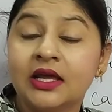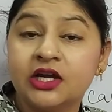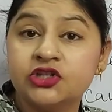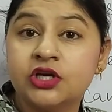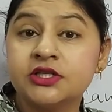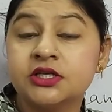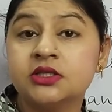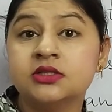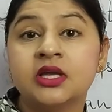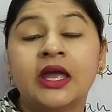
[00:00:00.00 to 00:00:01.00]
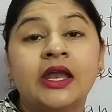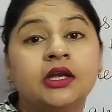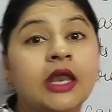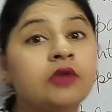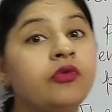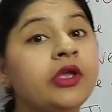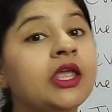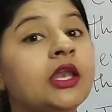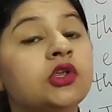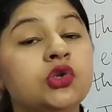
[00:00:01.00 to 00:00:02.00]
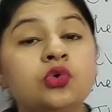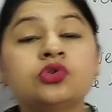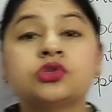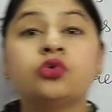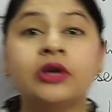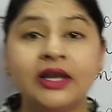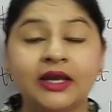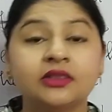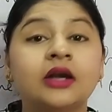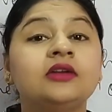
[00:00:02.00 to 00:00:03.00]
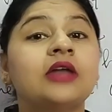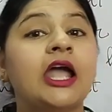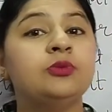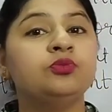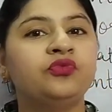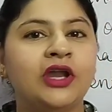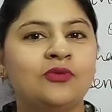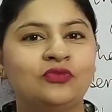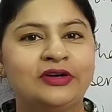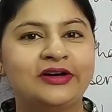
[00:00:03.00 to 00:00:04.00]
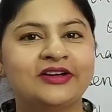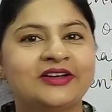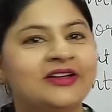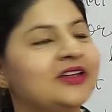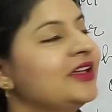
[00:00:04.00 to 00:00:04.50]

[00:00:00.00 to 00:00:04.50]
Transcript: conjunctions that we can use to relate the time framework.